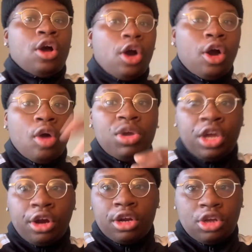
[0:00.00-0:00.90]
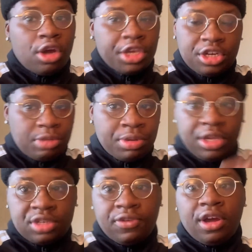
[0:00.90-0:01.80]
oh, we heard y'all getting the
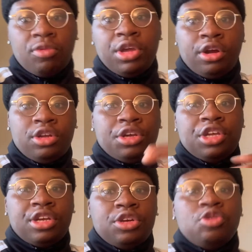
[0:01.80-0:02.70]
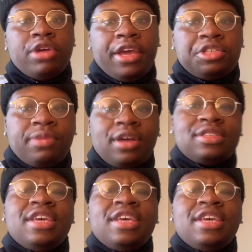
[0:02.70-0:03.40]
PS5. We heard y'all getting the new Xbox.